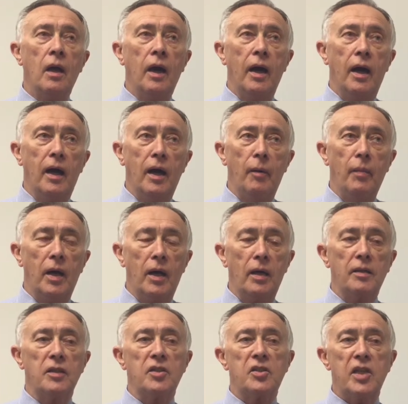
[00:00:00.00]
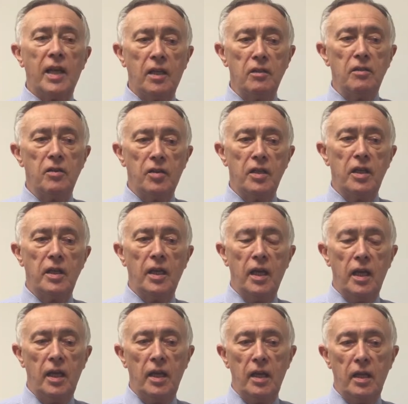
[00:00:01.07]
The second thing
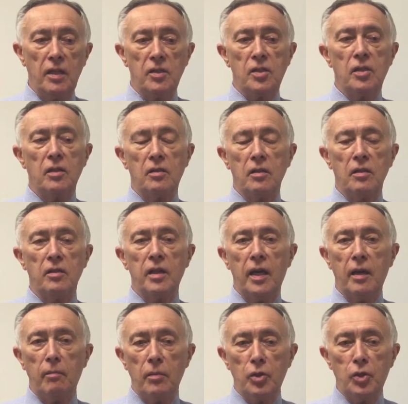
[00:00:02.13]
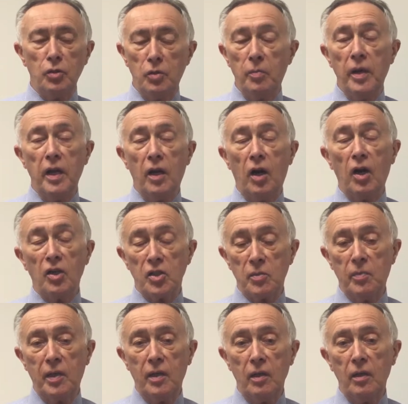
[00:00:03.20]
is that there should be a
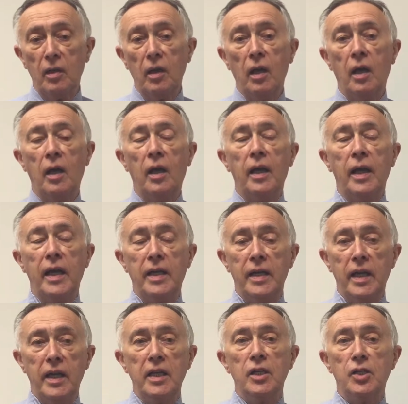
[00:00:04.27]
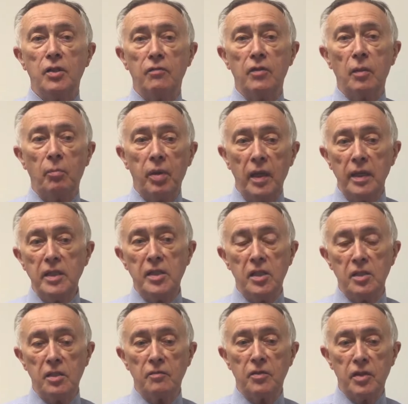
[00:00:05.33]
hospital in each of the
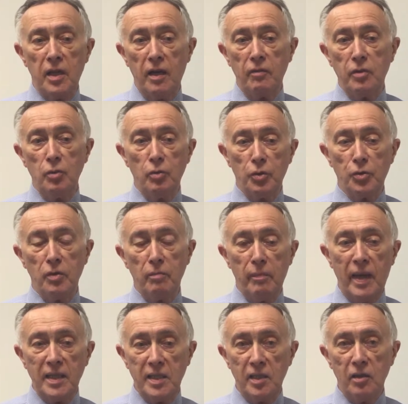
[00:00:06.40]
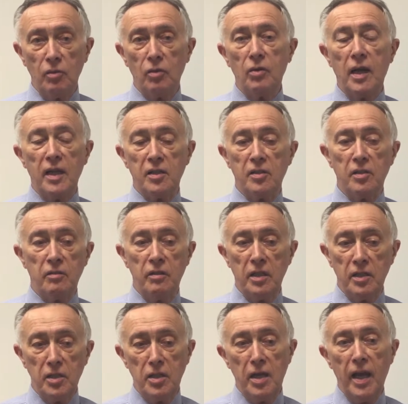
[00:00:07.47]
places of South Yorkshire and Bassetlaw as there
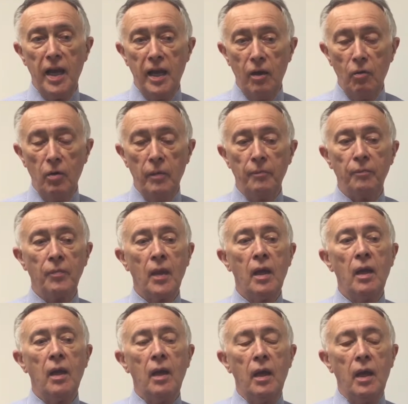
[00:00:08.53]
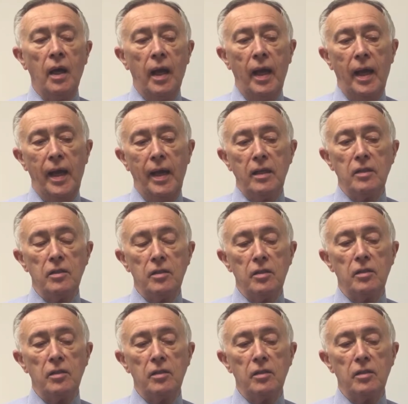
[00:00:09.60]
is now. And